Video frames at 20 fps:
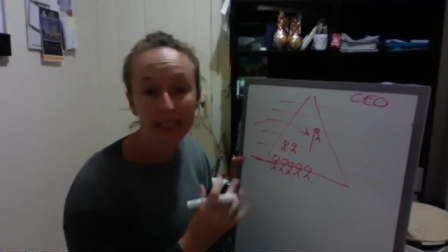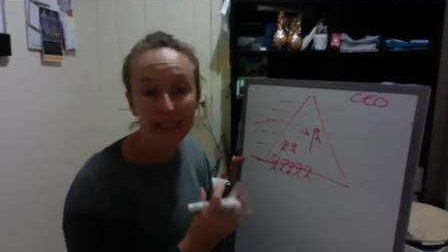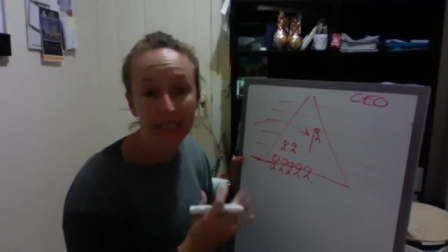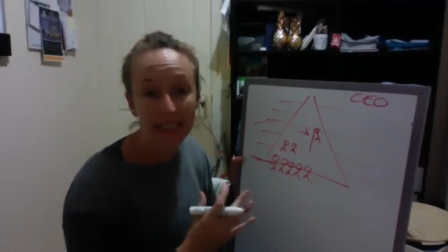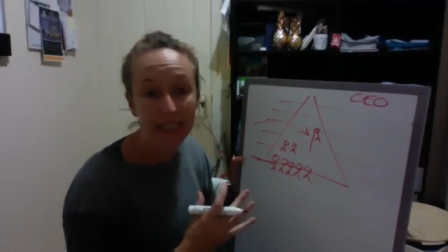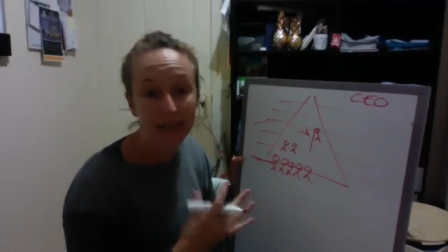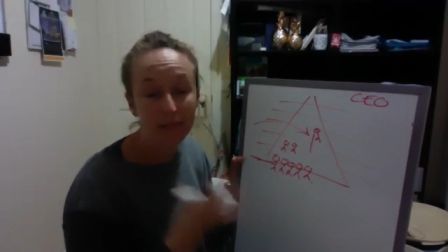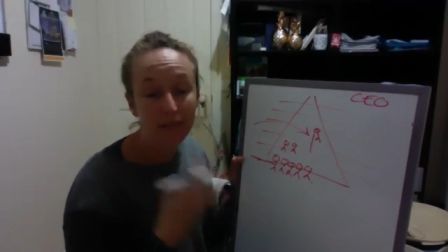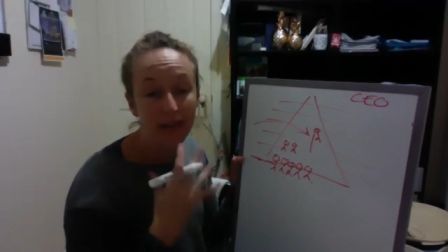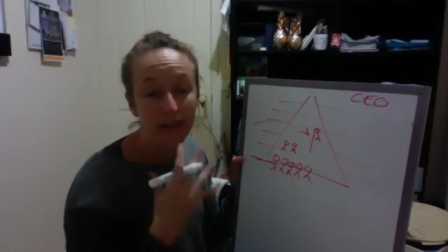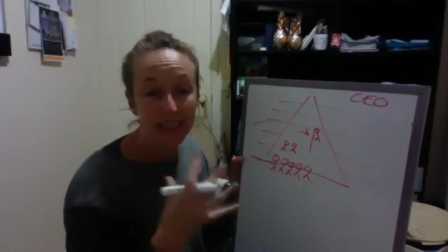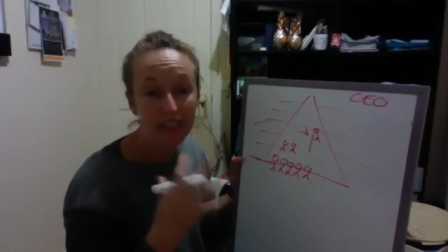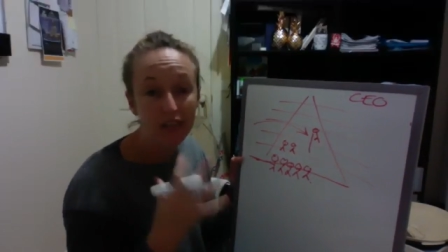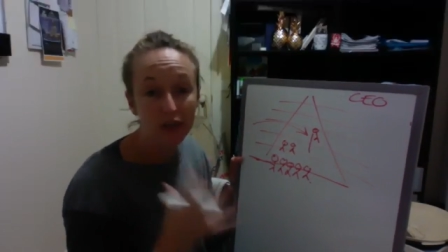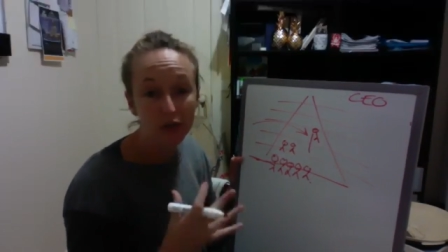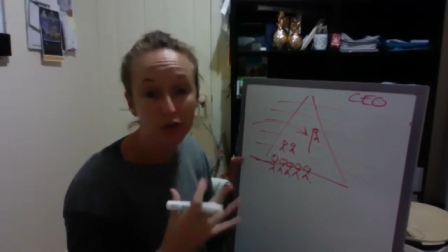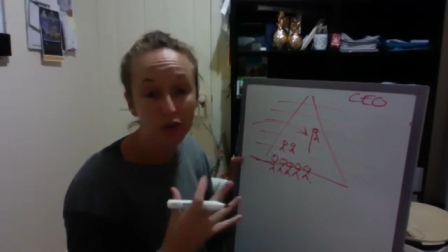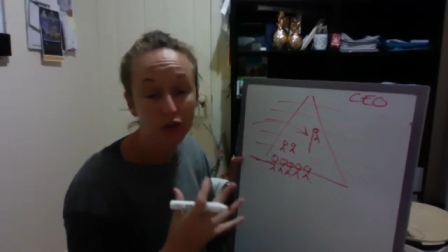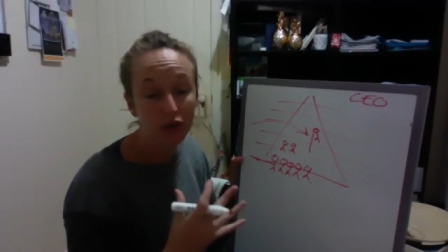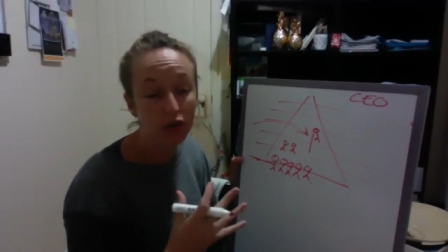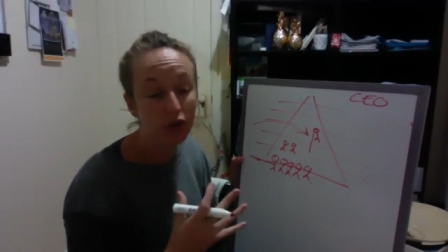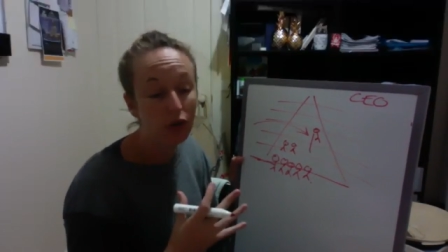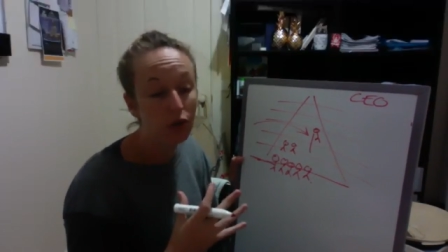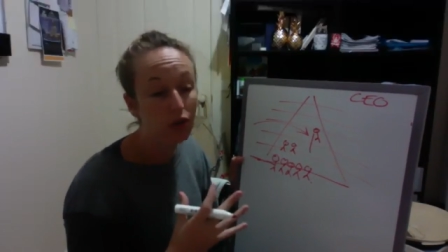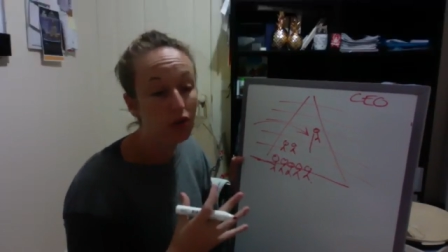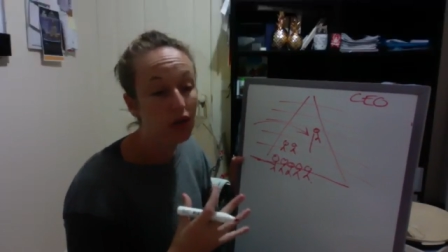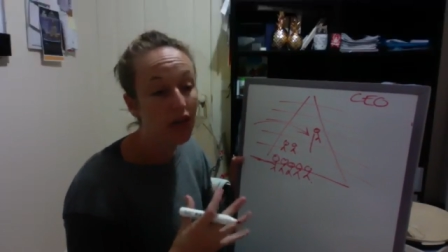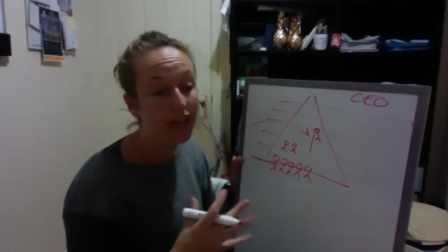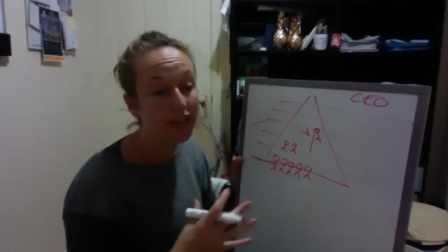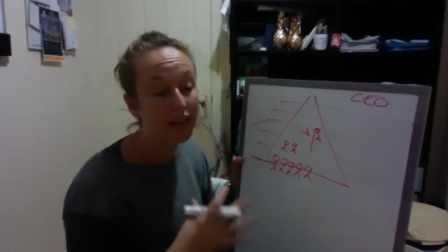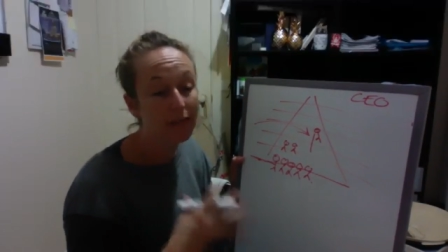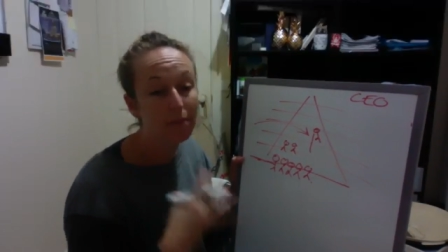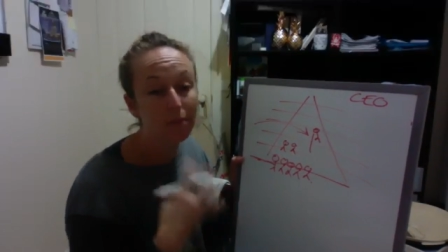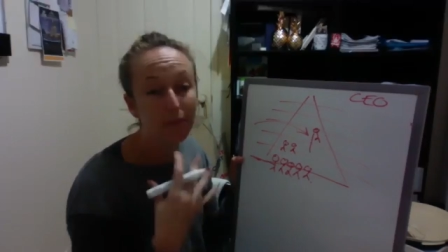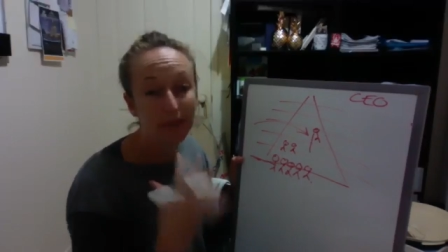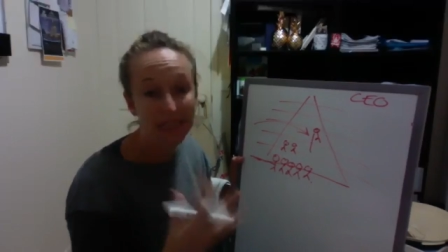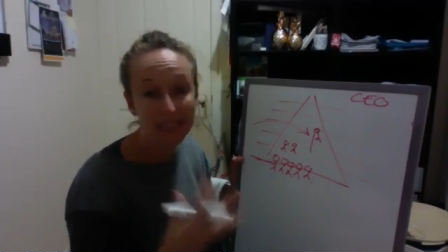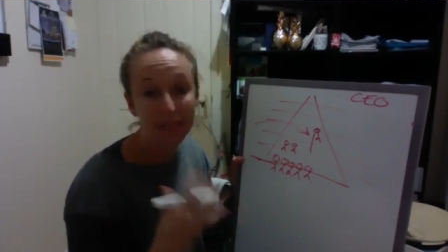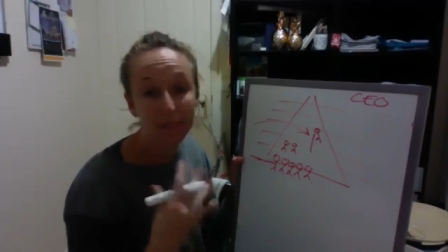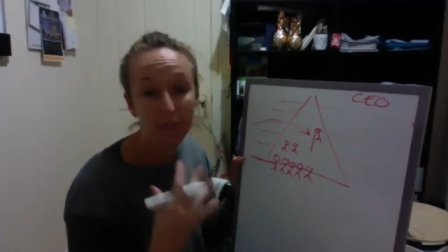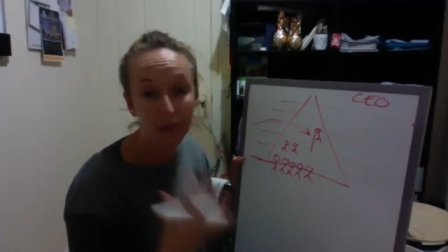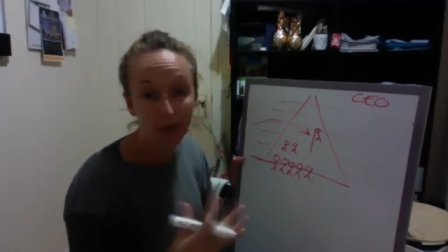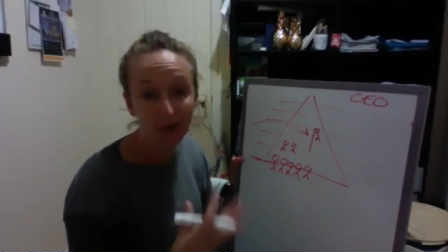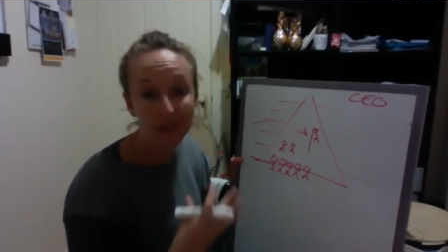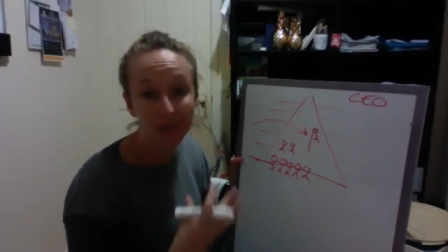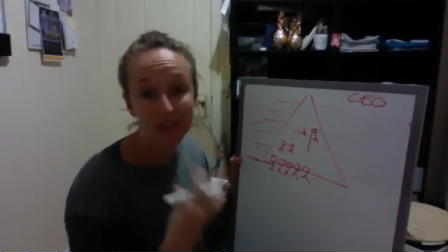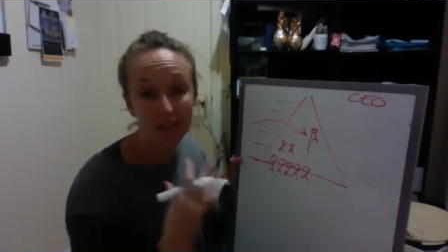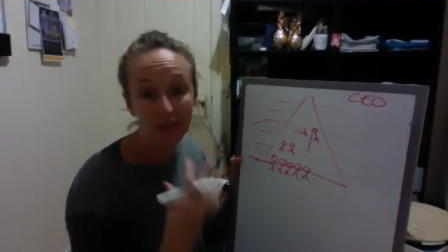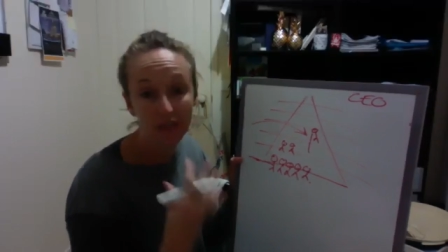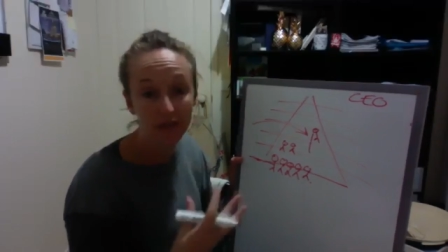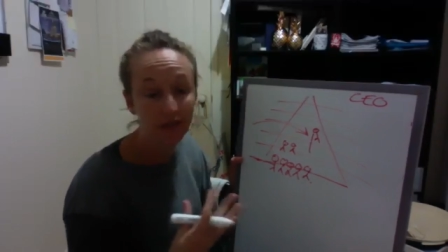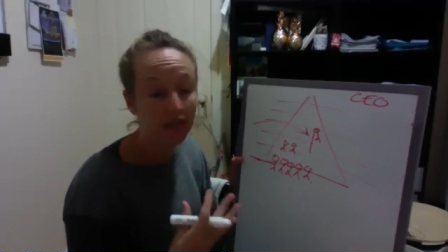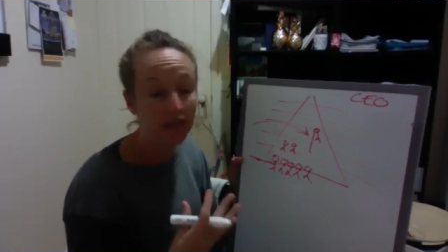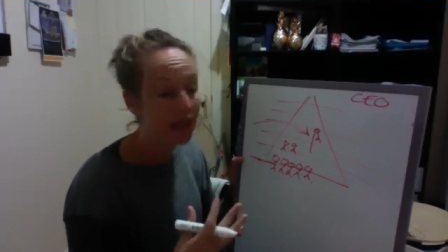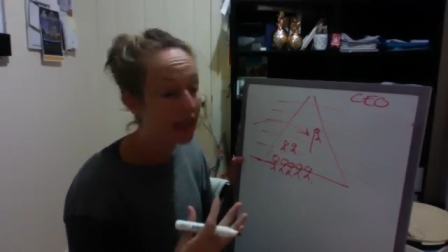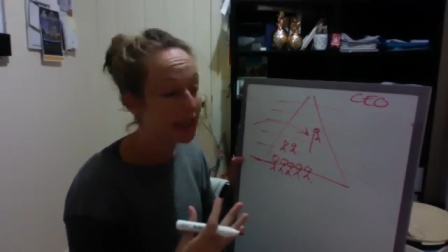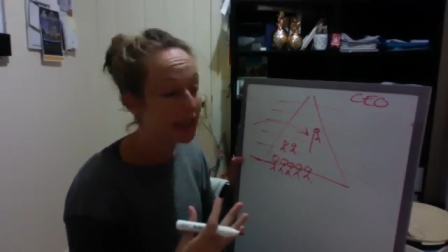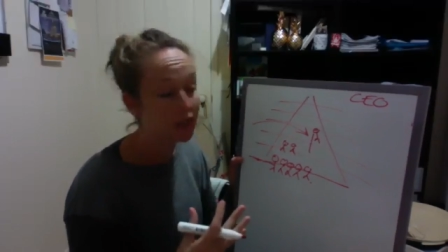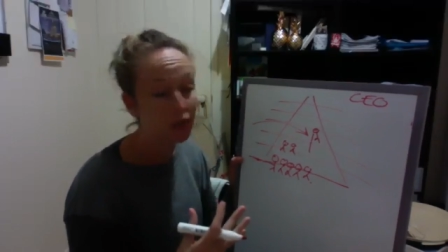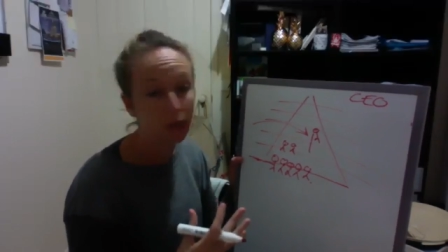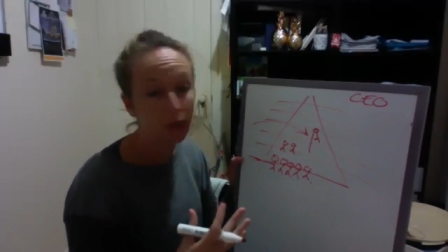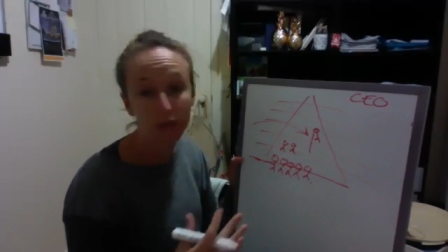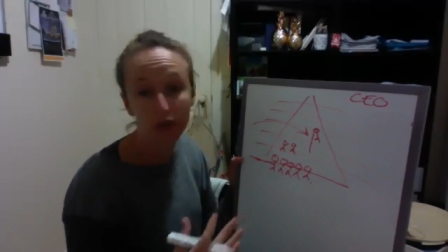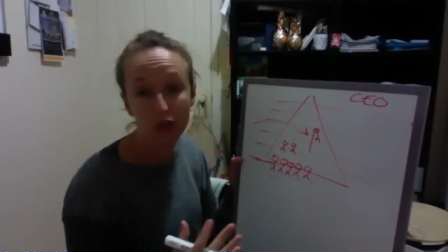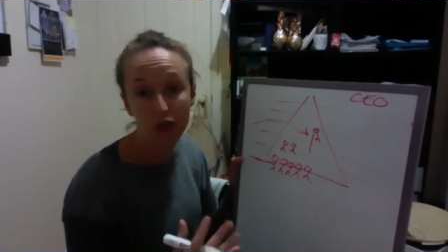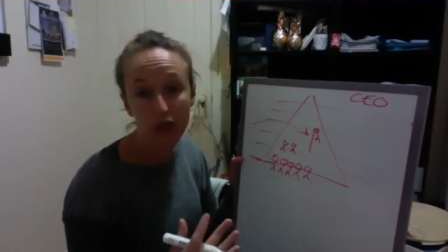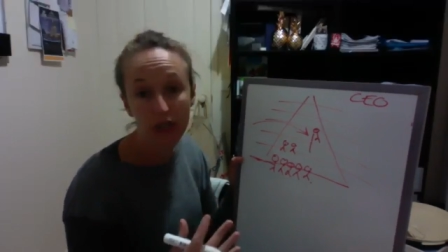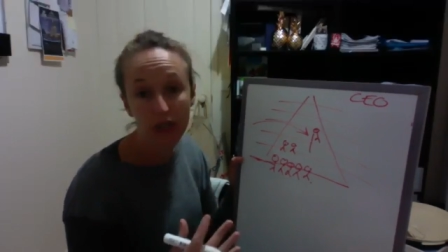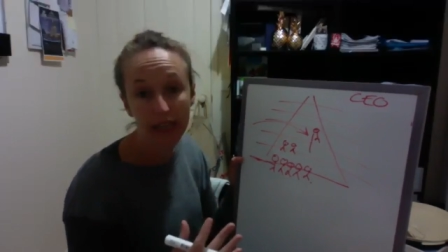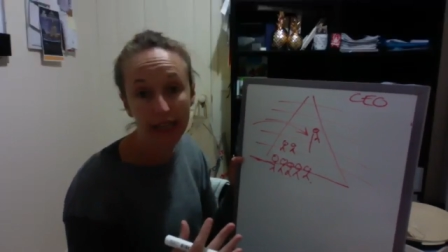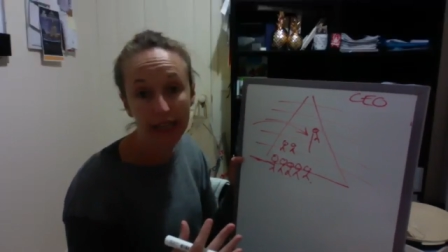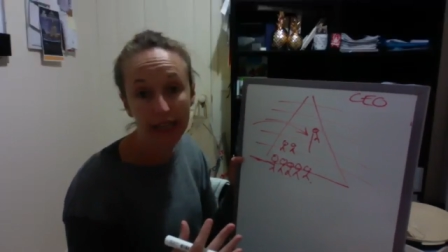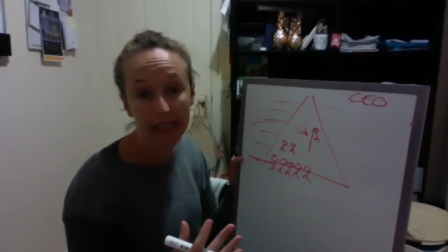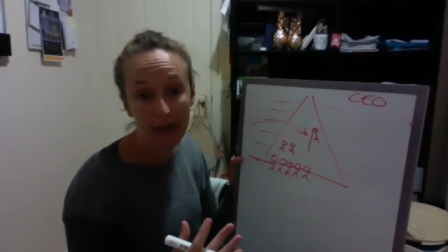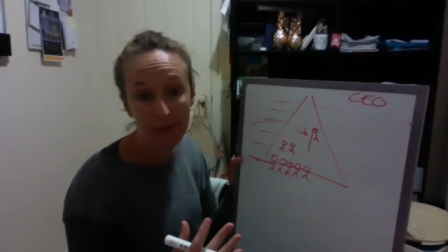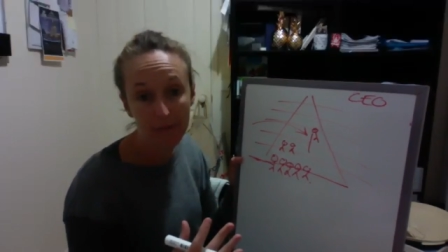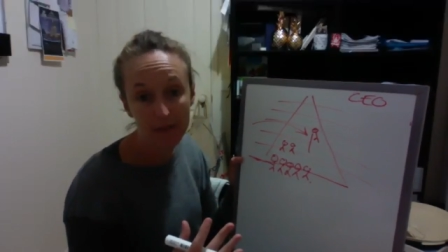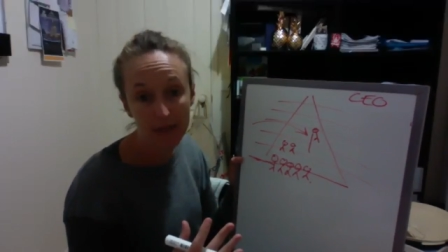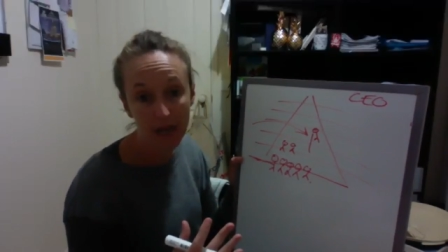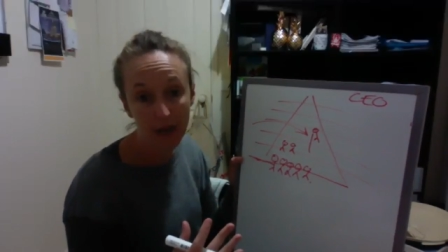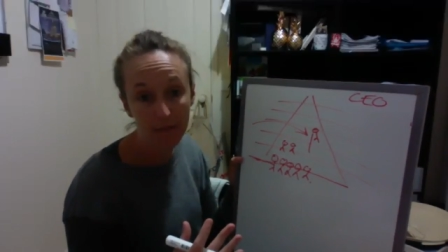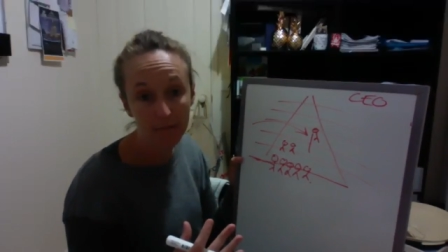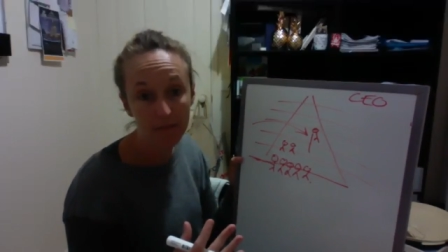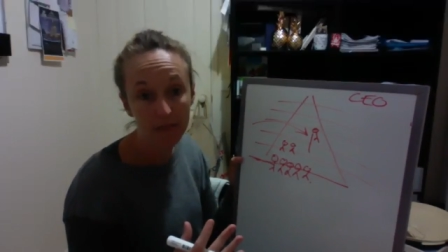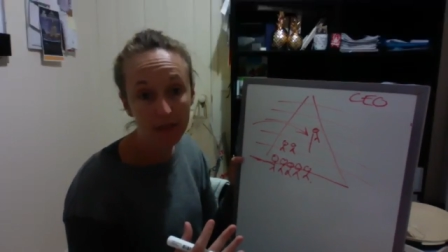kicking, making sure you look like the best person for the next opportunity that comes up.